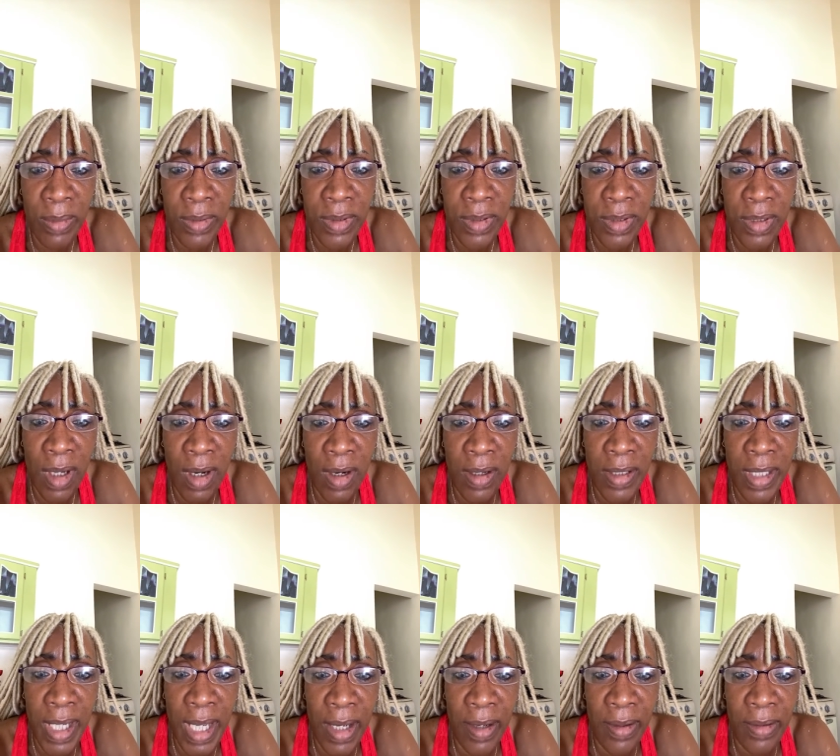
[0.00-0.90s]
the
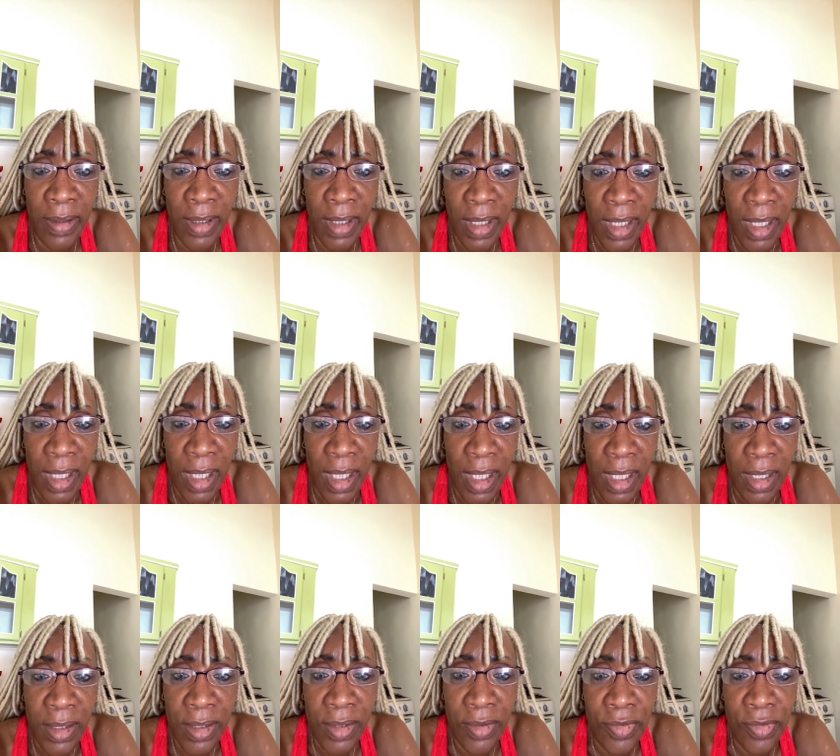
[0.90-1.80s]

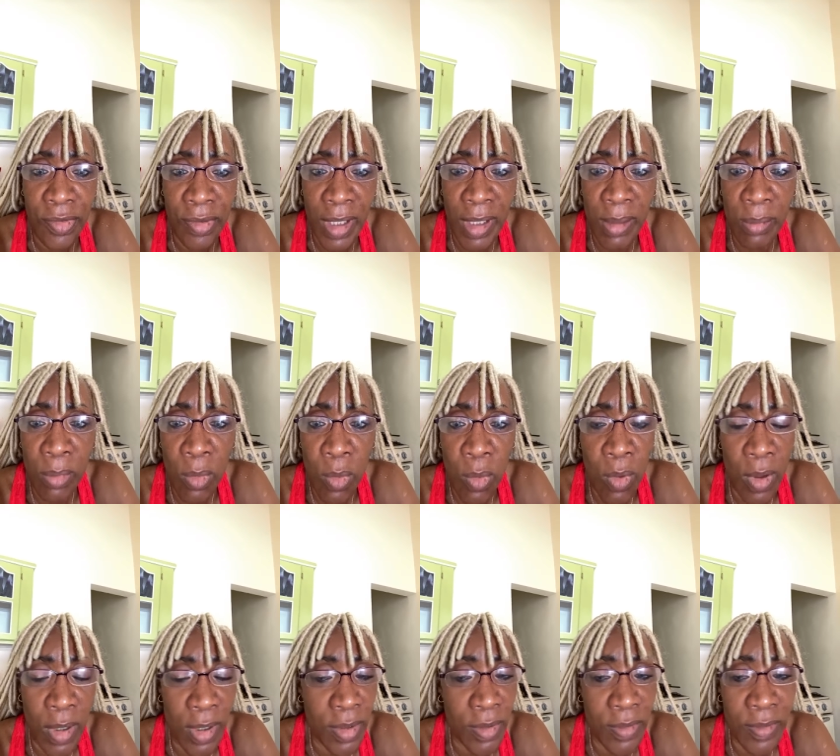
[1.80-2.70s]

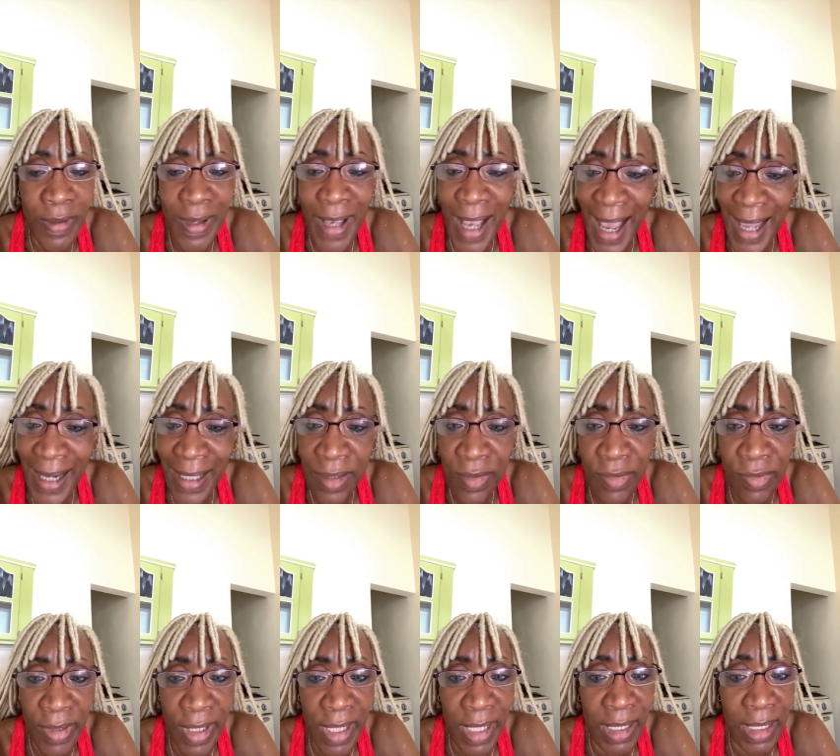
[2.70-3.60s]
aquafaba
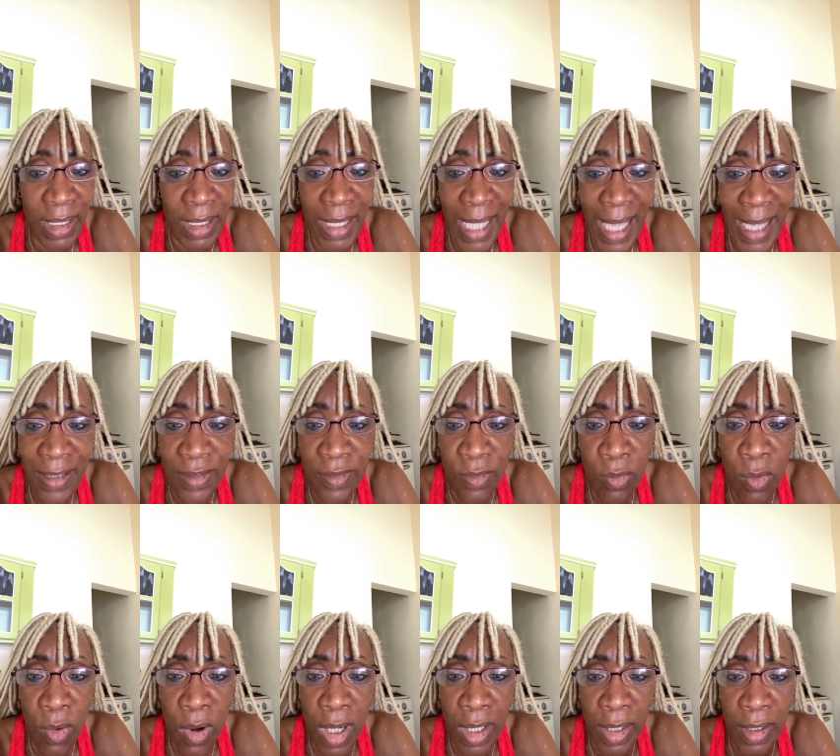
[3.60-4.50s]

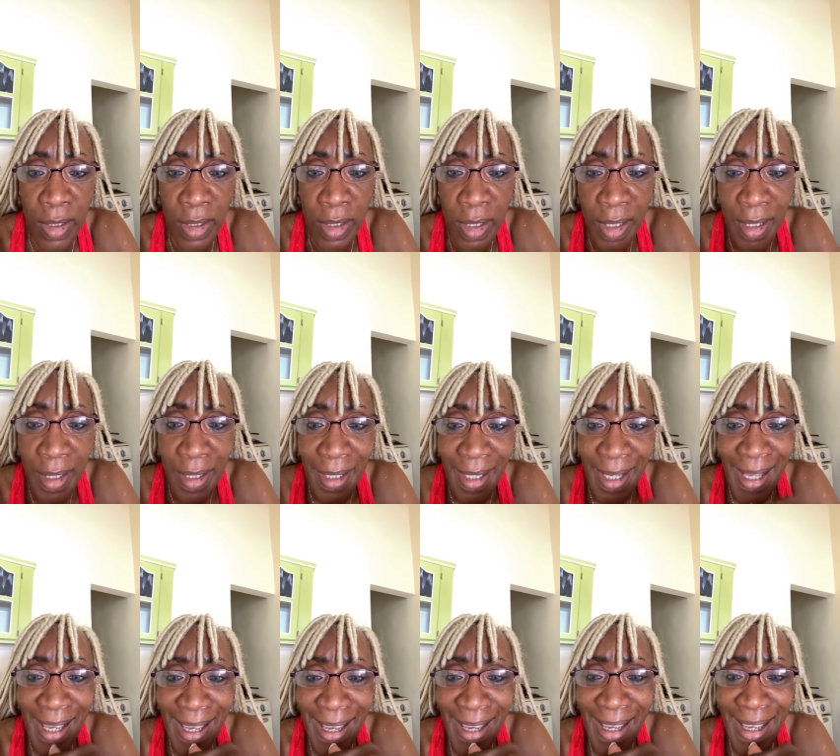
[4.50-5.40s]
for the liquid.
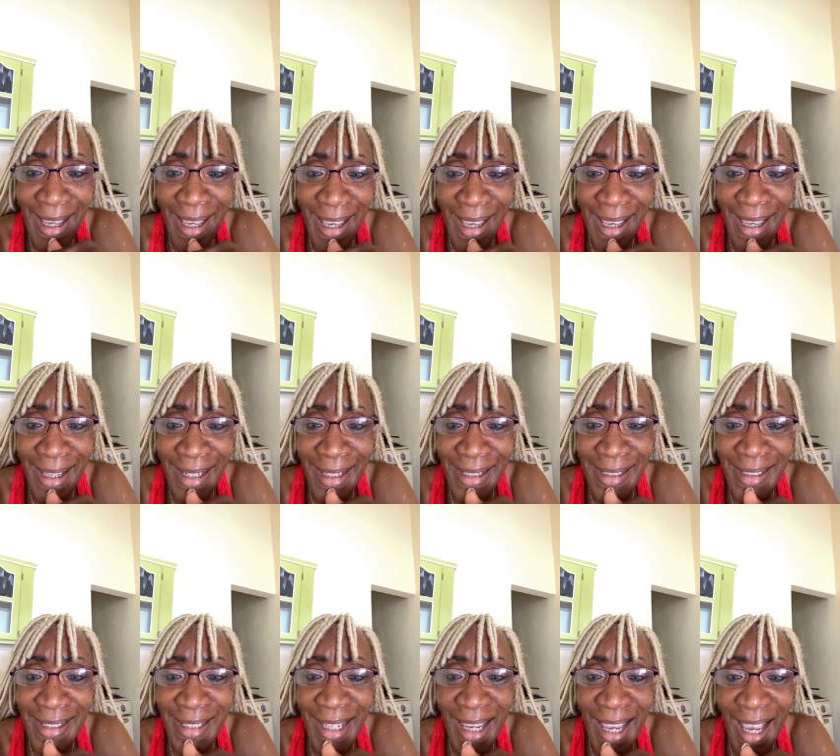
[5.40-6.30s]

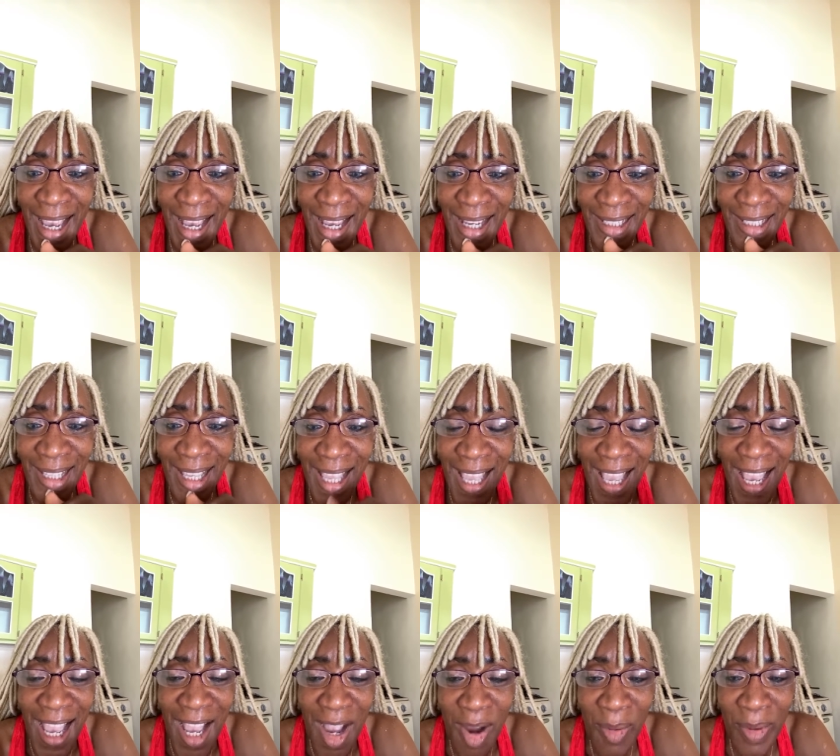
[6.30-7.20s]
Before I do that, I
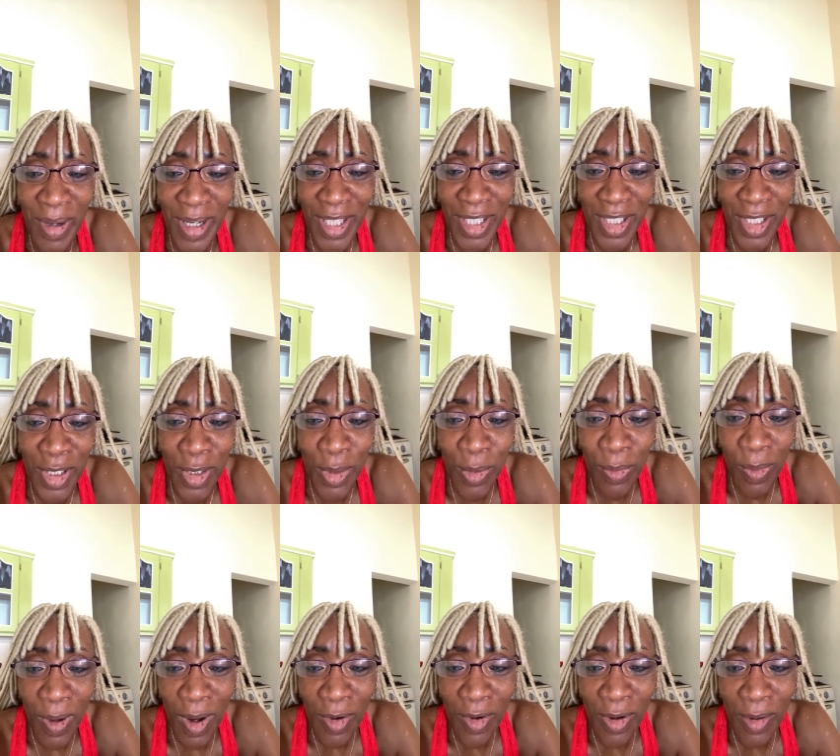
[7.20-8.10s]
want to add
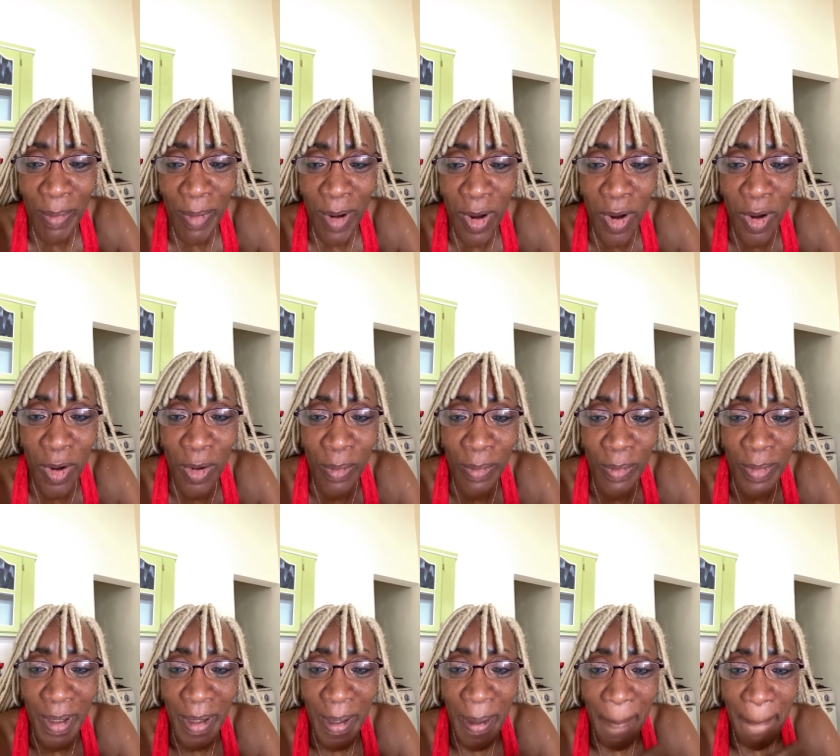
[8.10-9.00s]
some of
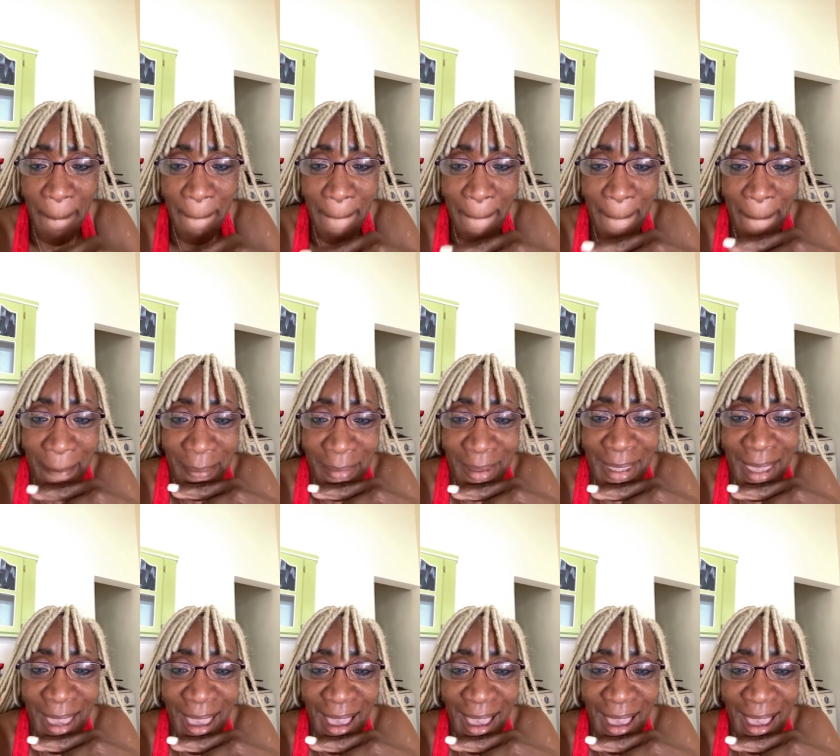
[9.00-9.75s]
the ginger,